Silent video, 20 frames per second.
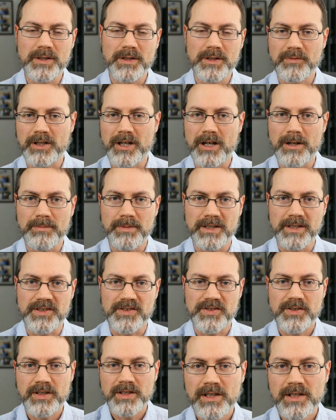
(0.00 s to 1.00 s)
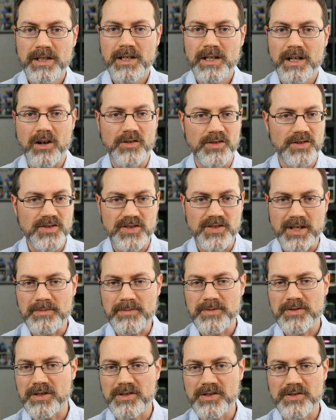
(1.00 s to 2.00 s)
different companies on the same
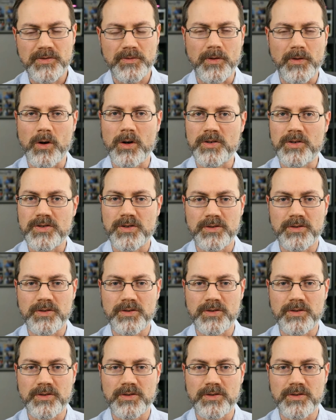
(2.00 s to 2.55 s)
series of cards.